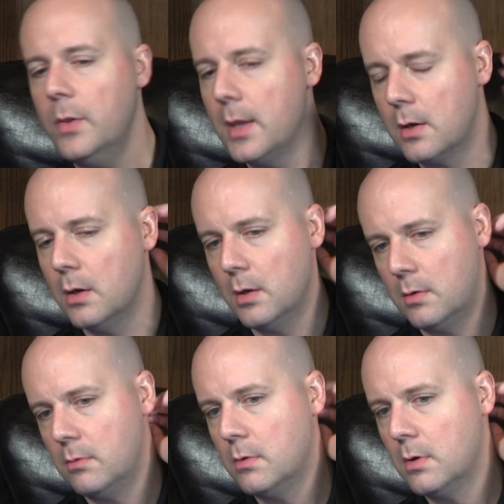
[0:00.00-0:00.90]
They
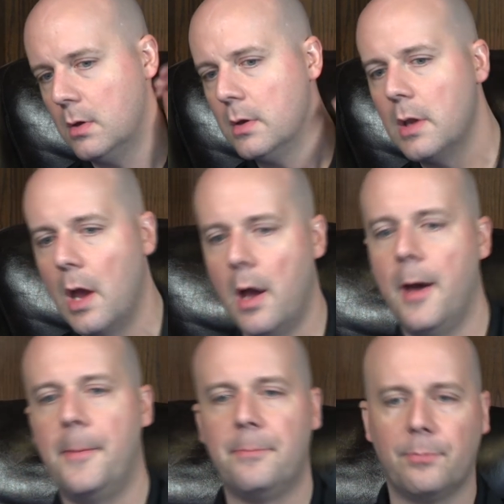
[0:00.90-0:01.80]
could.
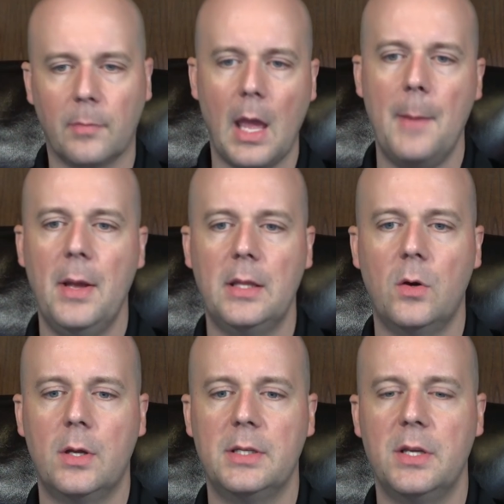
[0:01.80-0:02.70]
I bet
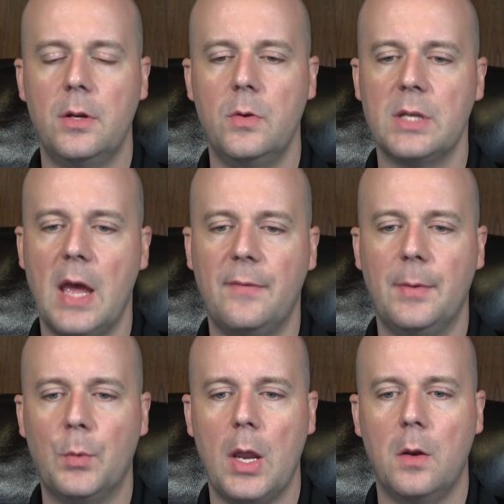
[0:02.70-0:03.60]
they'll continue to use
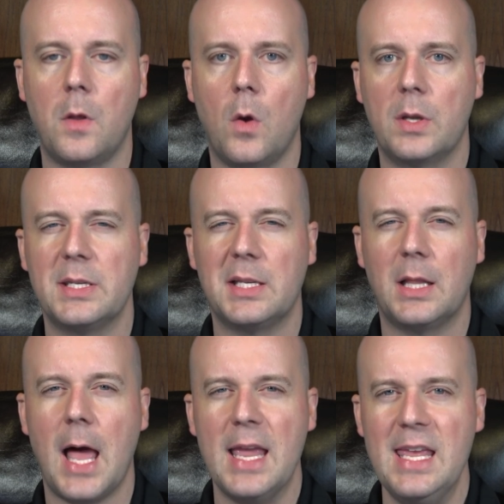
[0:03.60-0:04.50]
FM radio, though, because it's a
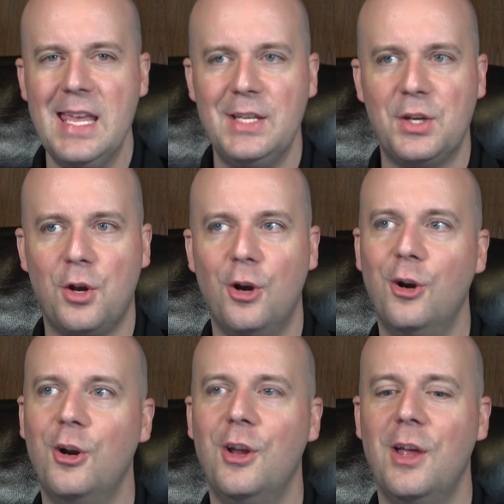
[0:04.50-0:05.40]
lot
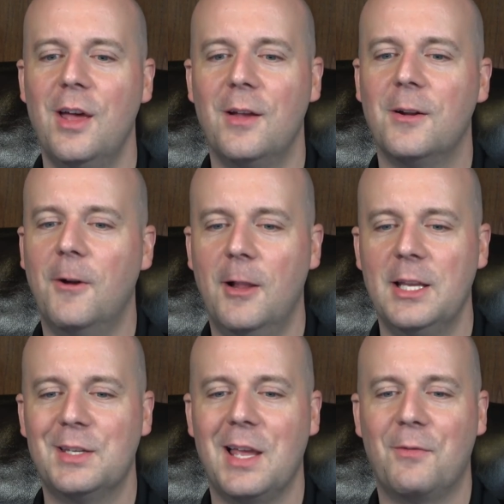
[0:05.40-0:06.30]
easier, at
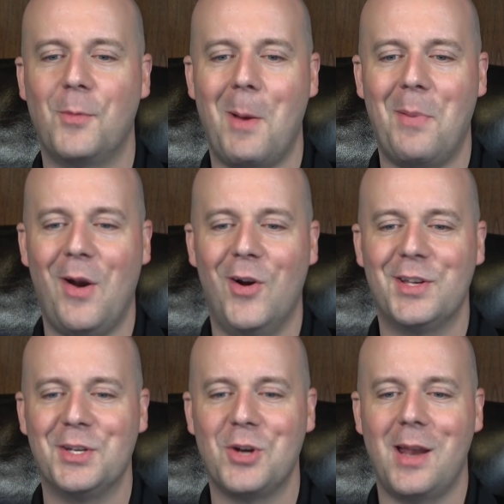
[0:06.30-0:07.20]
least like for my
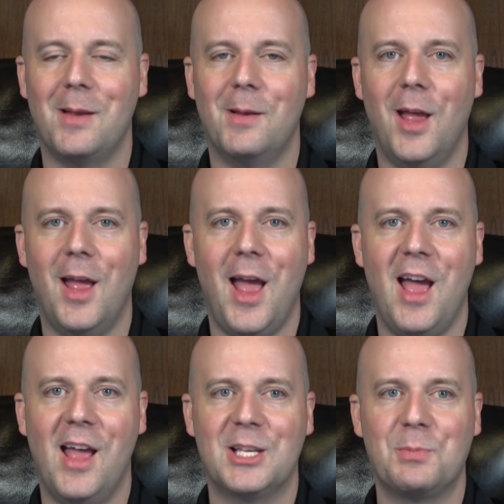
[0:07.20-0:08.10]
parents, and trying to
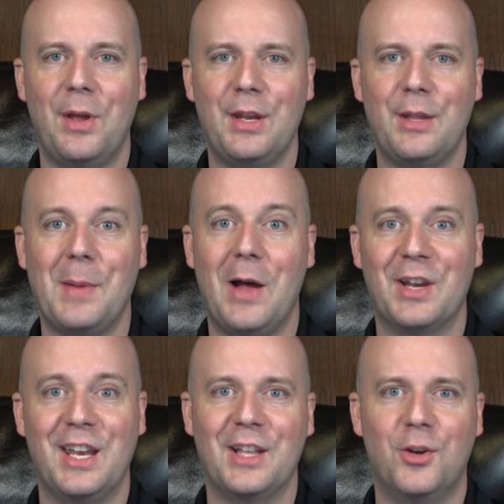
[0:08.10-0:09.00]
explain to them how
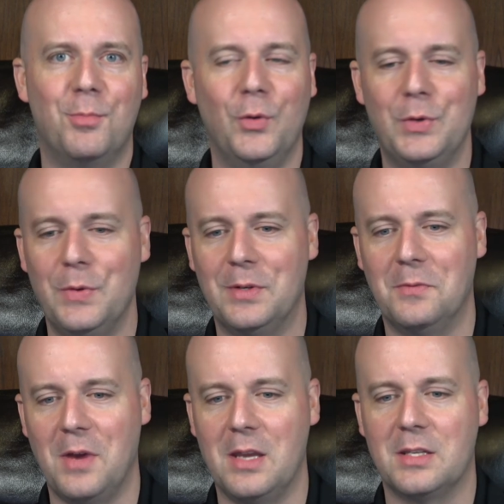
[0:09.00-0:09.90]
to connect their Bluetooth
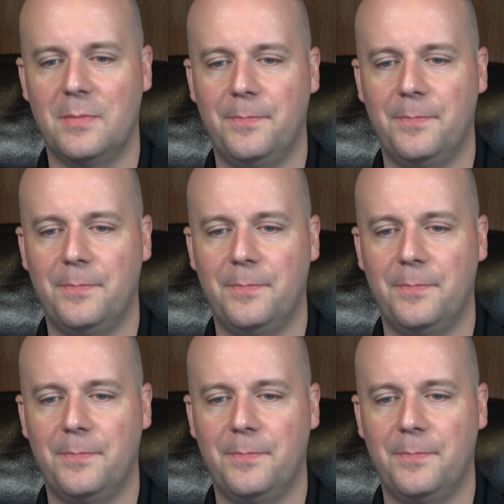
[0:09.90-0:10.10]
device.